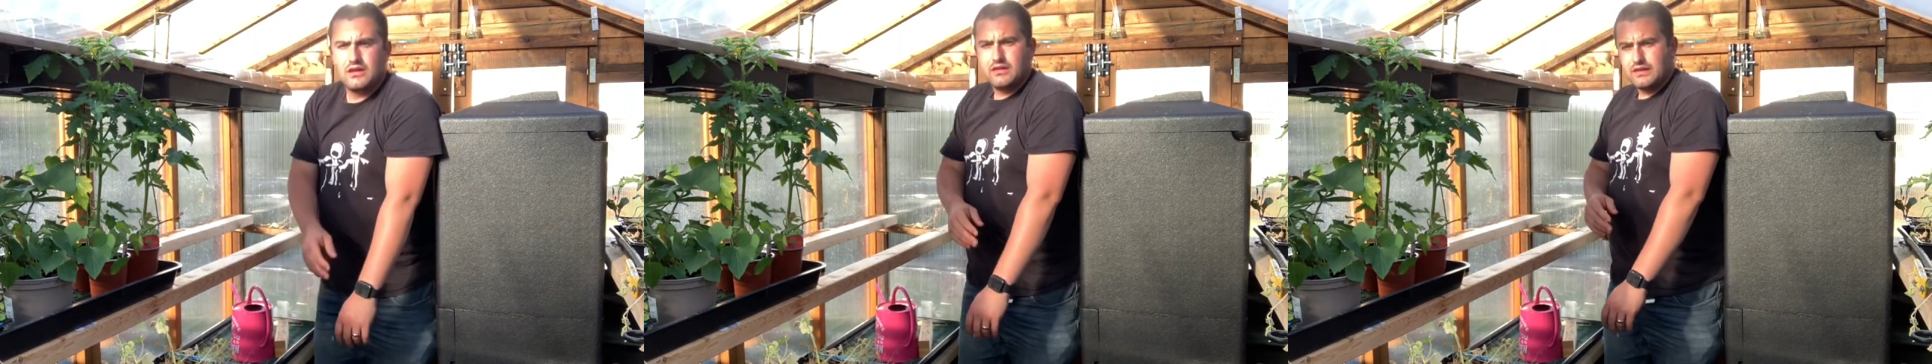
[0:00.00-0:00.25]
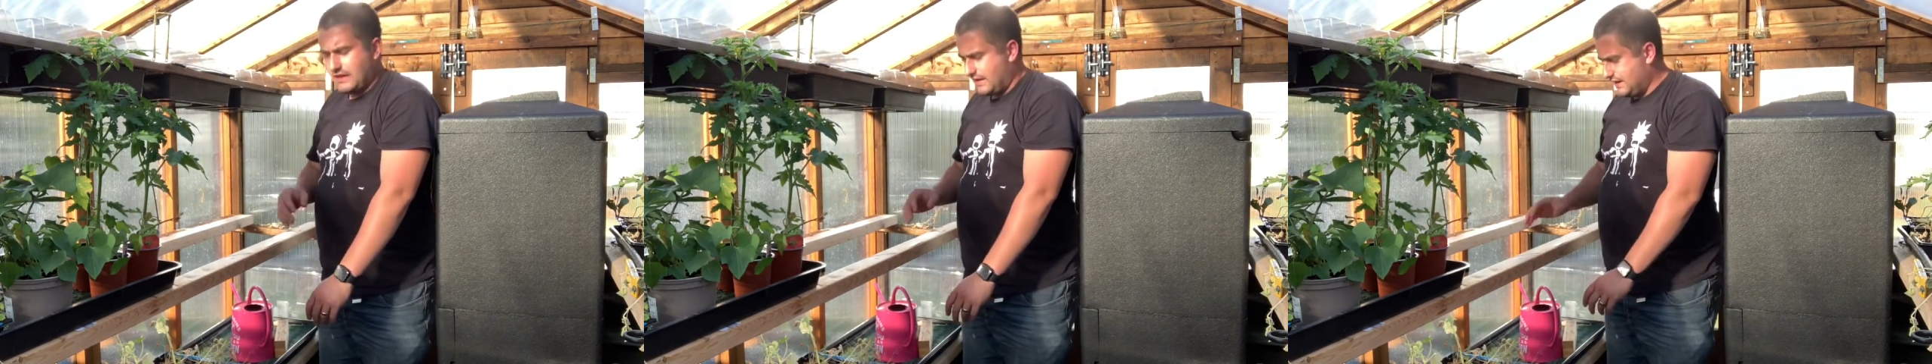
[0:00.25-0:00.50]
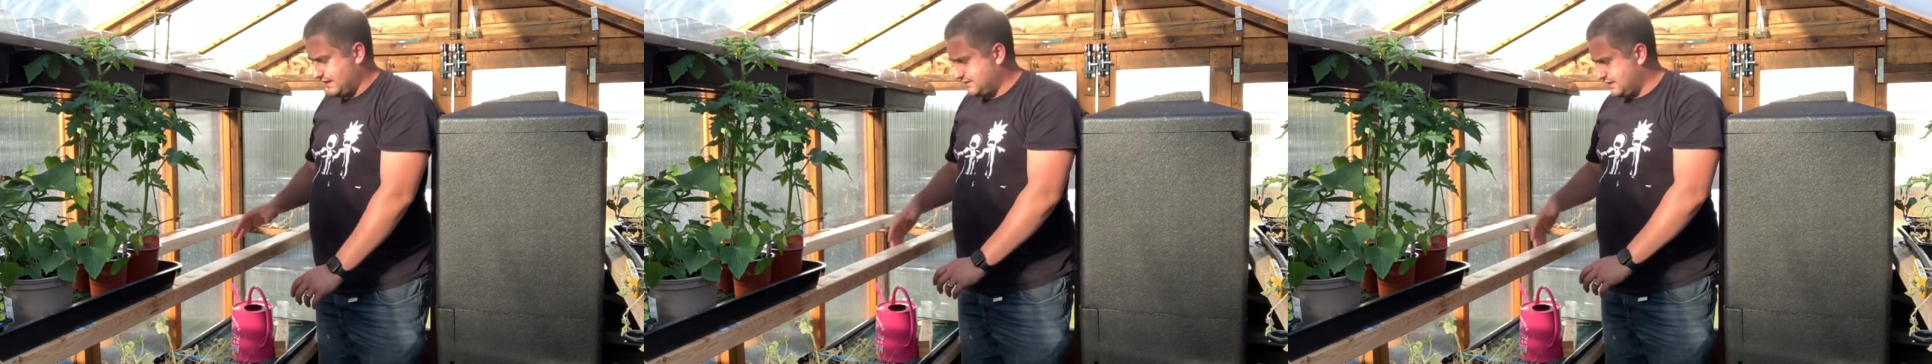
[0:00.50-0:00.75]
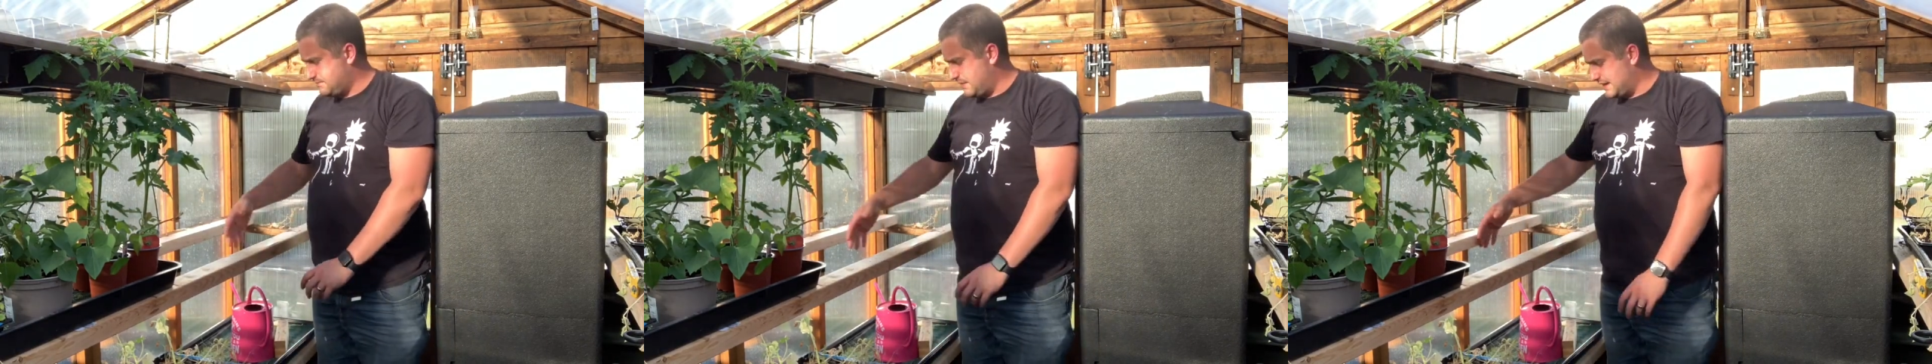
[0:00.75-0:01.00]
that then leaves
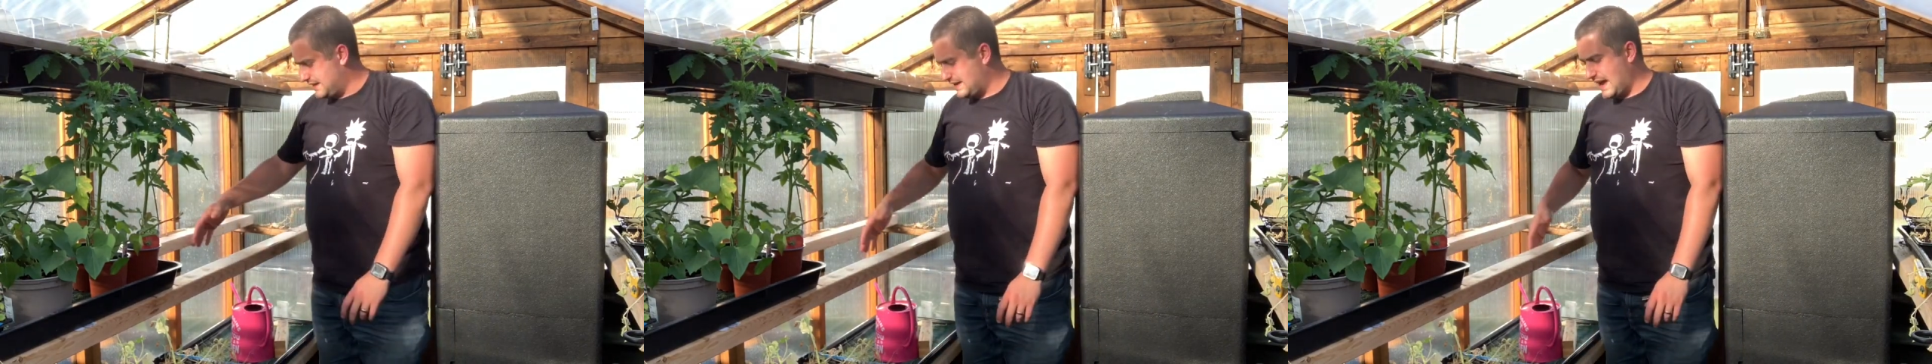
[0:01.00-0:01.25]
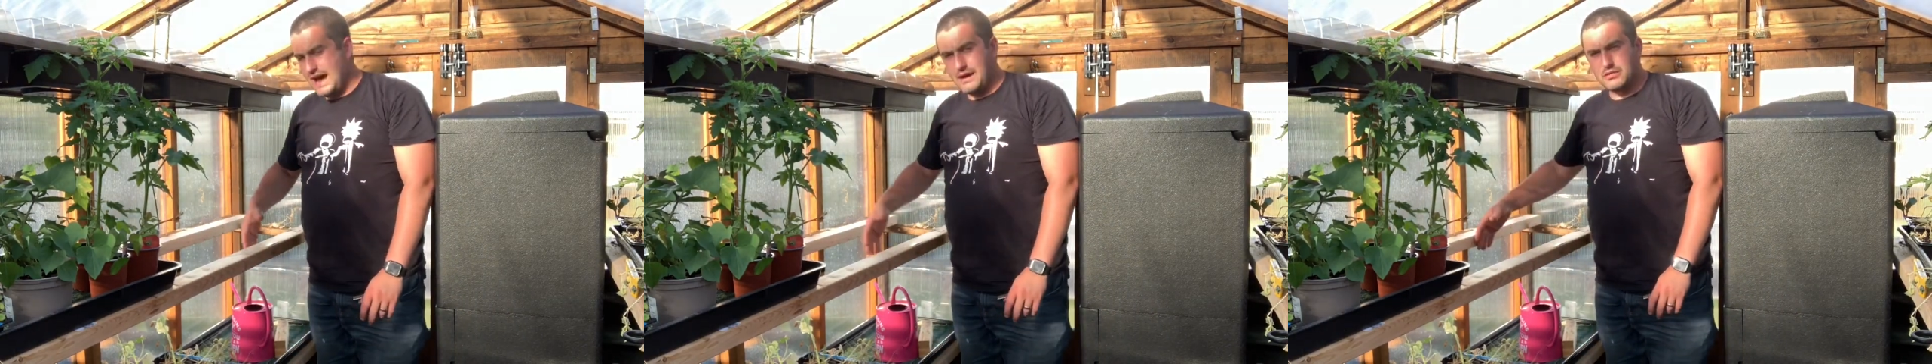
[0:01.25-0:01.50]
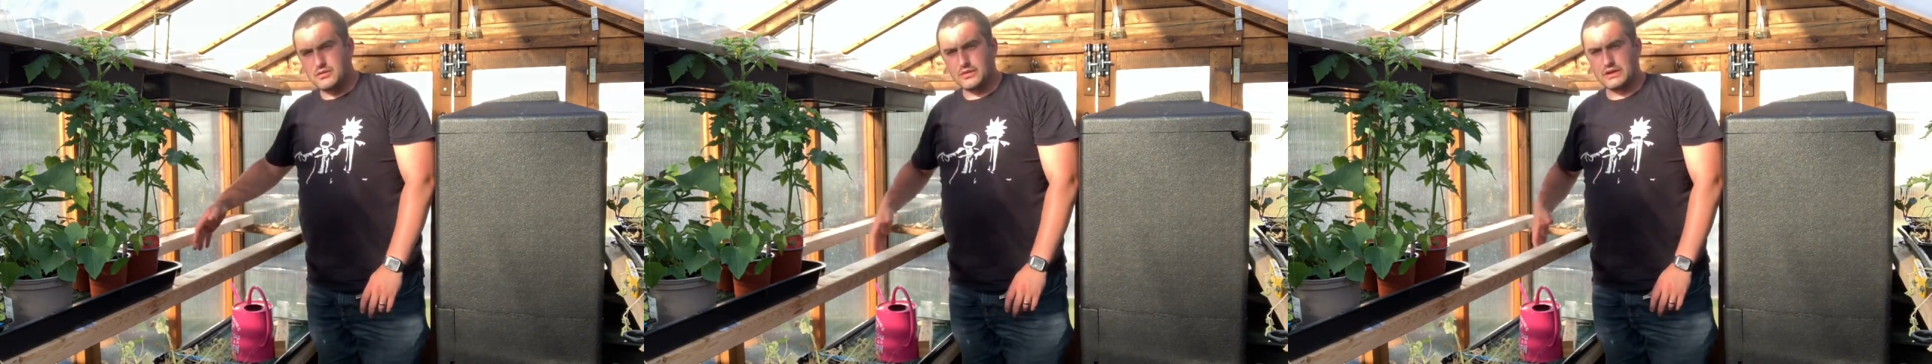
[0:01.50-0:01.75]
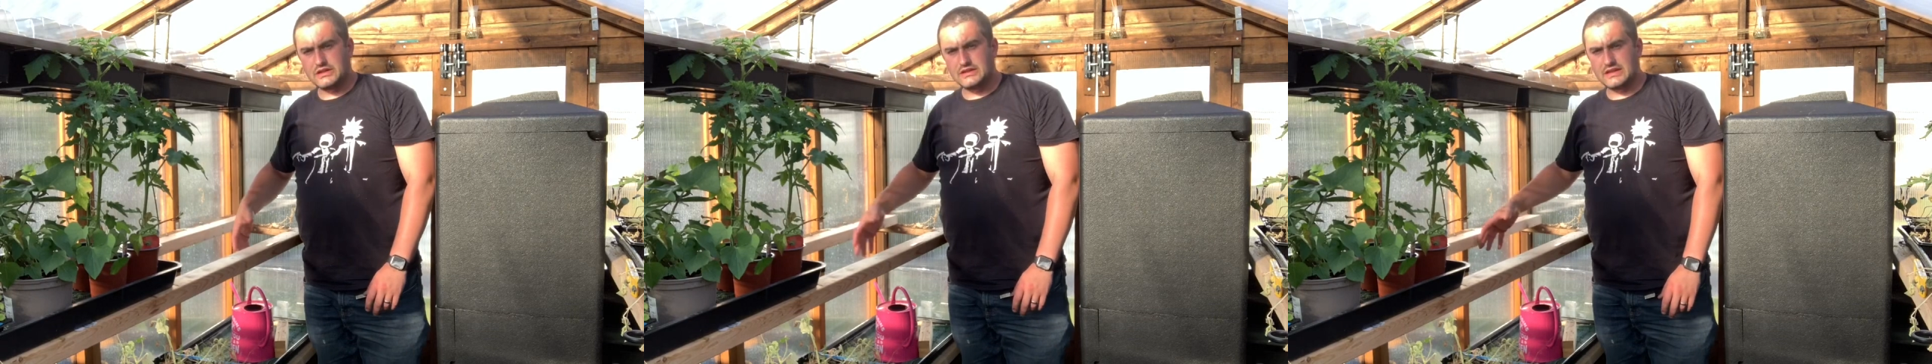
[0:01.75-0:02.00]
this big gap
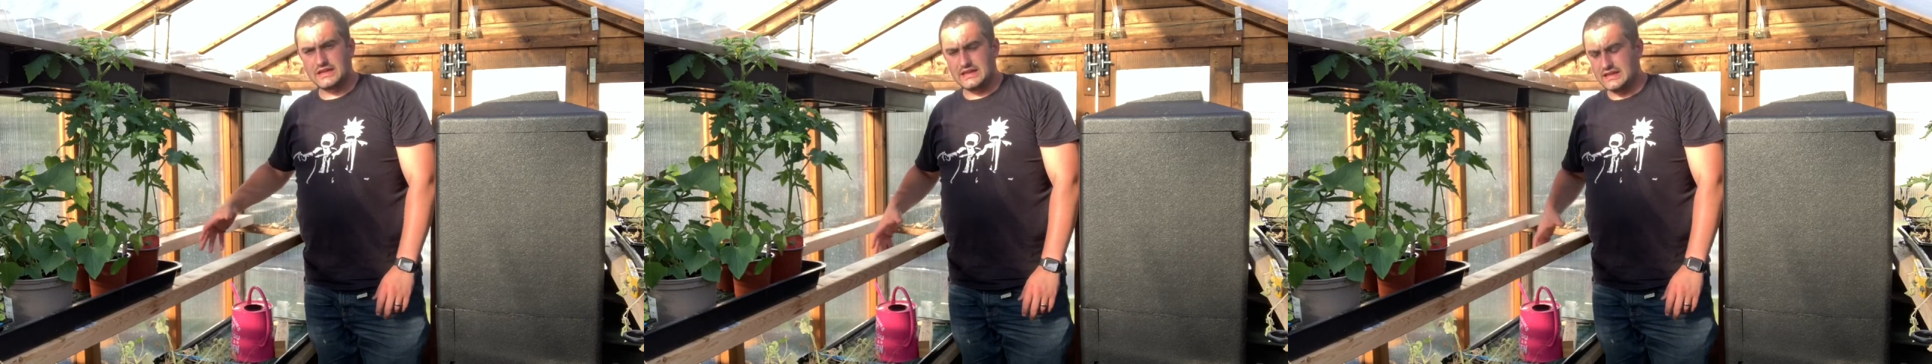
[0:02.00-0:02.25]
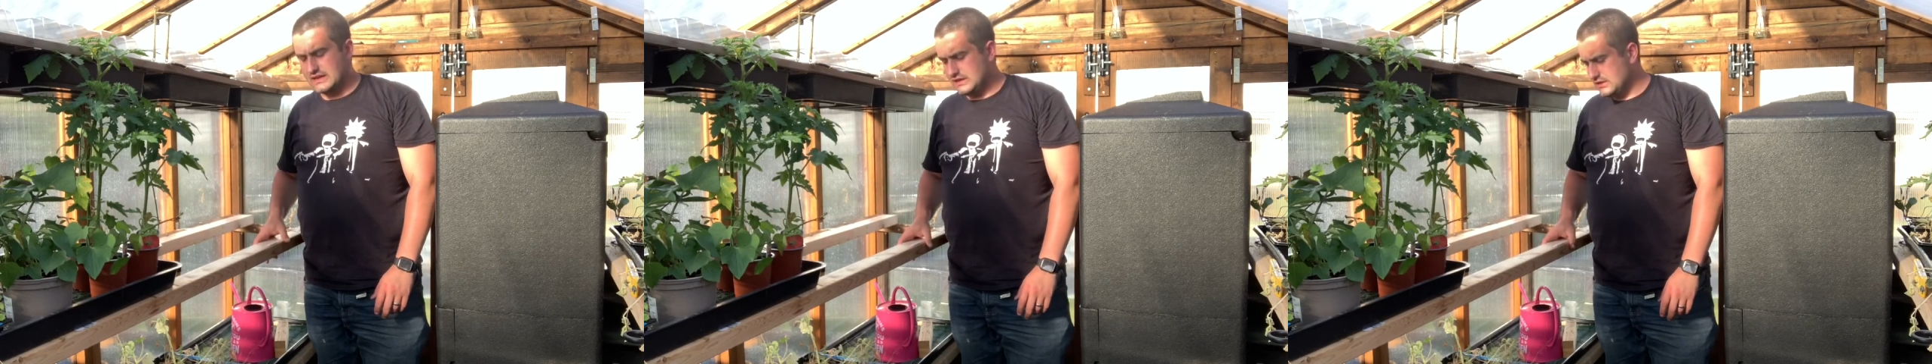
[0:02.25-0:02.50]
which the